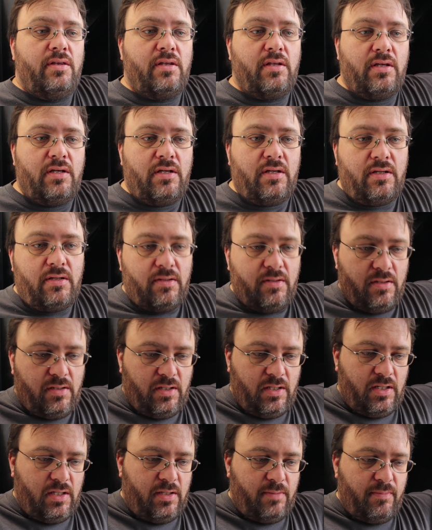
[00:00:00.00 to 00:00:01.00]
the
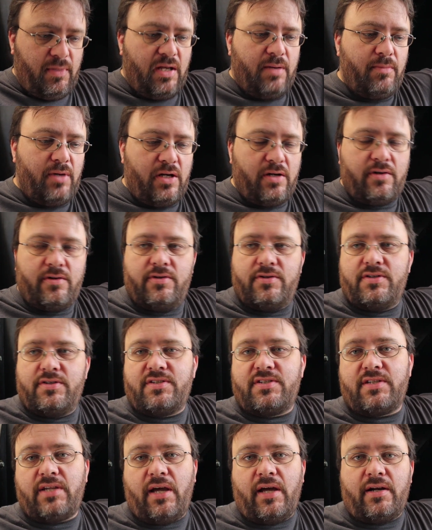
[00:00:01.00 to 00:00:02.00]
main monitor
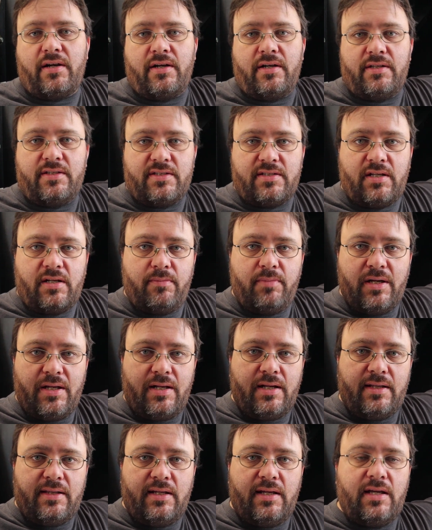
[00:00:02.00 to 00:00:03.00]
just sat on it instead of
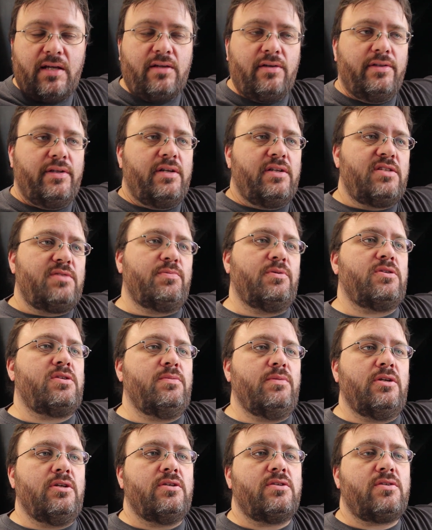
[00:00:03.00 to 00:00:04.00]
being at the angle that it's supposed to
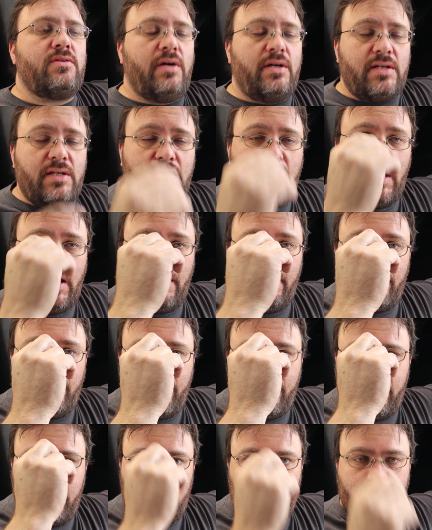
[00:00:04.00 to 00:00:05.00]
be. So I did
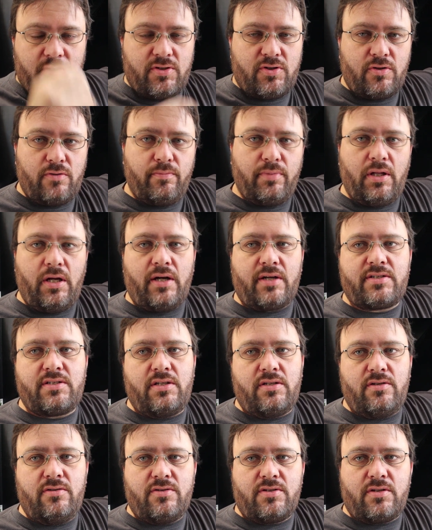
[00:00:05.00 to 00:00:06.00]
have the 2 blocks
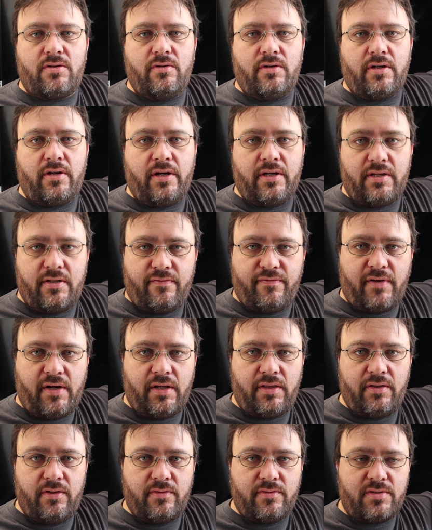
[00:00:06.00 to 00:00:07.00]
that used to go in here. I did
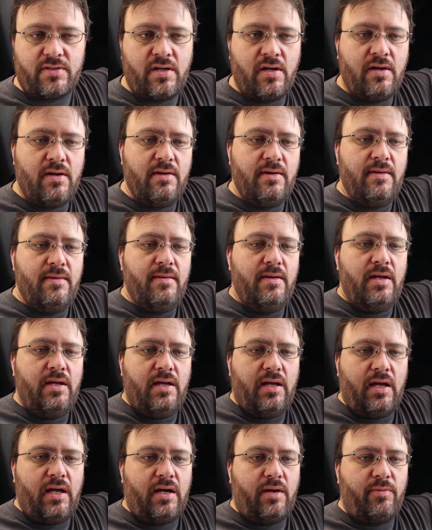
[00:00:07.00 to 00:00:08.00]
find those,
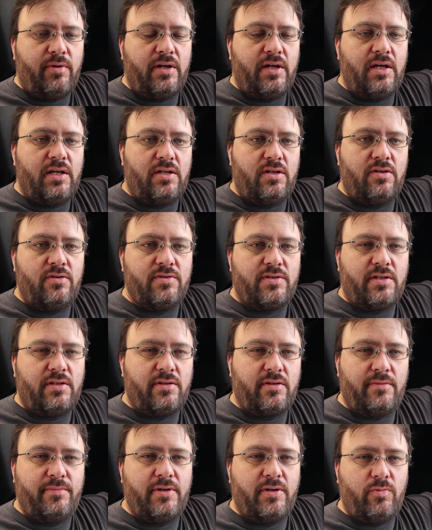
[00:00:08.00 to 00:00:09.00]
and I went ahead and used a
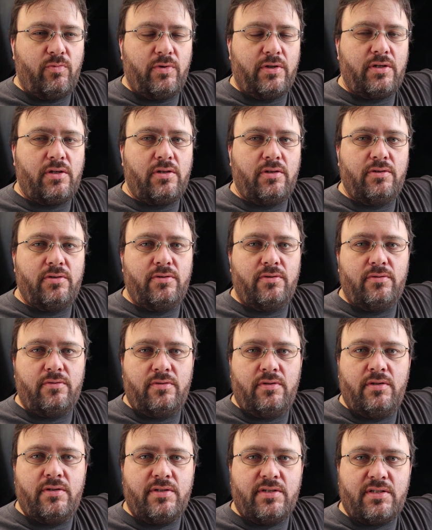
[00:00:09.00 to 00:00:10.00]
little bit of wood
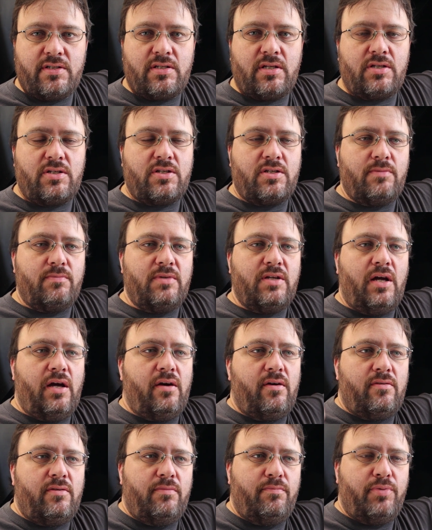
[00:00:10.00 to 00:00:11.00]
glue, cinched them
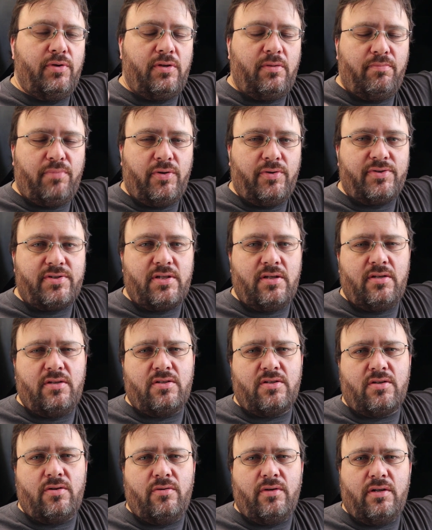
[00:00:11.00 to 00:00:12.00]
down, and put the bolts in
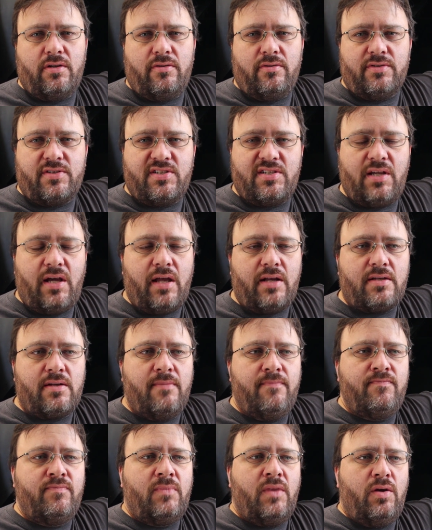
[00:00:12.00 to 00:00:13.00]
so it'll set
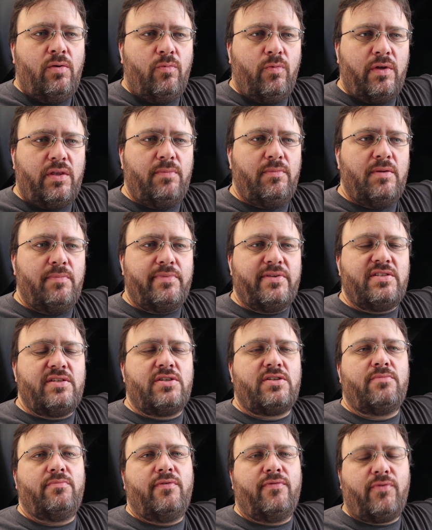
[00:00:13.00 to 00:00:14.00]
with them in
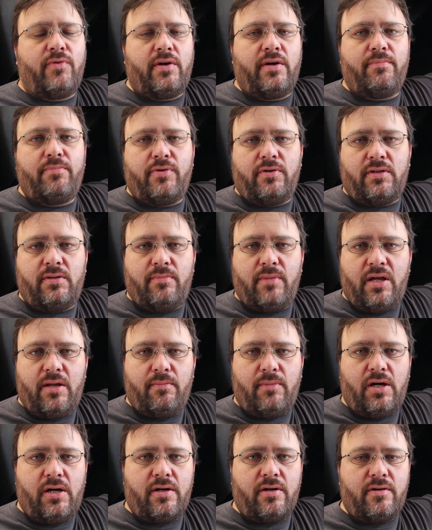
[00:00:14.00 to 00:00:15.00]
position before I put the main
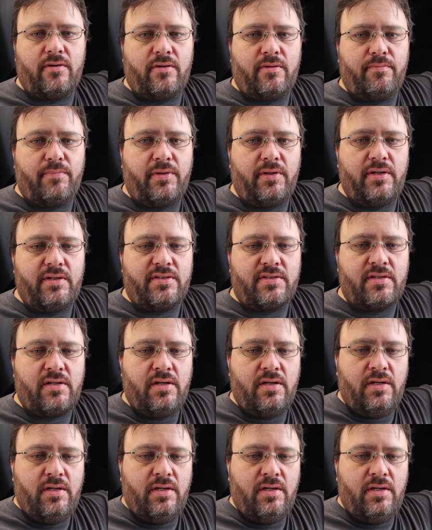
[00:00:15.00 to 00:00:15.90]
monitor in place.